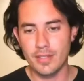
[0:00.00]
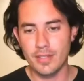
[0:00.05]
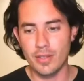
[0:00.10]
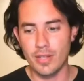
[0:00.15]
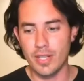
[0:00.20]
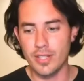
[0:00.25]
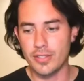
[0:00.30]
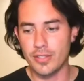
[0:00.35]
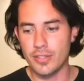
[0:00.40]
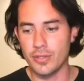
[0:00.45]

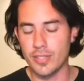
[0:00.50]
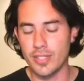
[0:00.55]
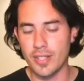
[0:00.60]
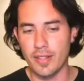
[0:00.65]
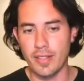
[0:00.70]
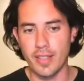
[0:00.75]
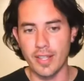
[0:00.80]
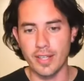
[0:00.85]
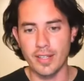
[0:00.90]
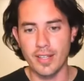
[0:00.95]
So let's do
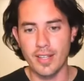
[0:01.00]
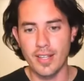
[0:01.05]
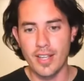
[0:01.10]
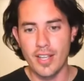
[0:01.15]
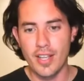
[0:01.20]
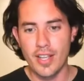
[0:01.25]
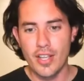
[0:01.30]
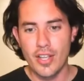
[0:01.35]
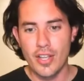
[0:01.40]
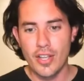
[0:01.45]

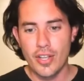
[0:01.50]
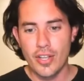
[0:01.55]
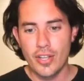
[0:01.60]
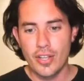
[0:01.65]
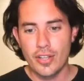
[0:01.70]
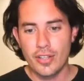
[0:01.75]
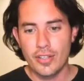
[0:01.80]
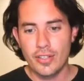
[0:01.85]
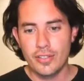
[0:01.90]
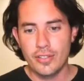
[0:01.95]
something
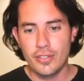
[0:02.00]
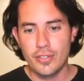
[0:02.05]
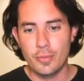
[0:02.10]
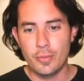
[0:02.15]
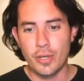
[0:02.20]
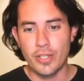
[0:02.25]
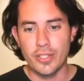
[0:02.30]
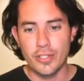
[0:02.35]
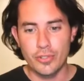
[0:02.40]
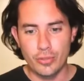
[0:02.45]

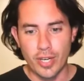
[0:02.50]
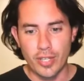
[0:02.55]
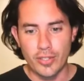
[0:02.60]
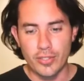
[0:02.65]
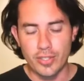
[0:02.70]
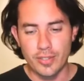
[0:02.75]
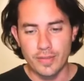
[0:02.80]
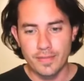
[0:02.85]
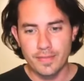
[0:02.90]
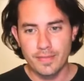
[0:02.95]
to break the
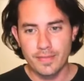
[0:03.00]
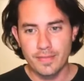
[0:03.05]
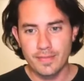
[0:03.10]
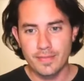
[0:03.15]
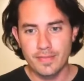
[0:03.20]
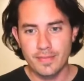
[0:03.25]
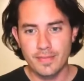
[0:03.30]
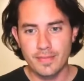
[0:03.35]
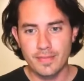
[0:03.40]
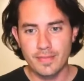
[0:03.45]
structure.
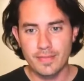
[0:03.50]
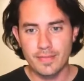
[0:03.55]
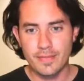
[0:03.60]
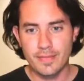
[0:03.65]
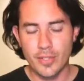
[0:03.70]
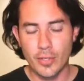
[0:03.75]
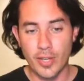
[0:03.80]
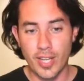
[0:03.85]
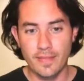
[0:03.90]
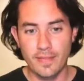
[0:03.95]

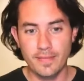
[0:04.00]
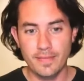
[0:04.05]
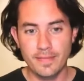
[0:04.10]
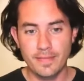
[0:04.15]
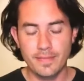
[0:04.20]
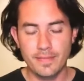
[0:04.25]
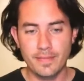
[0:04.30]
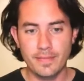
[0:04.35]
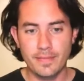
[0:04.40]
Okay?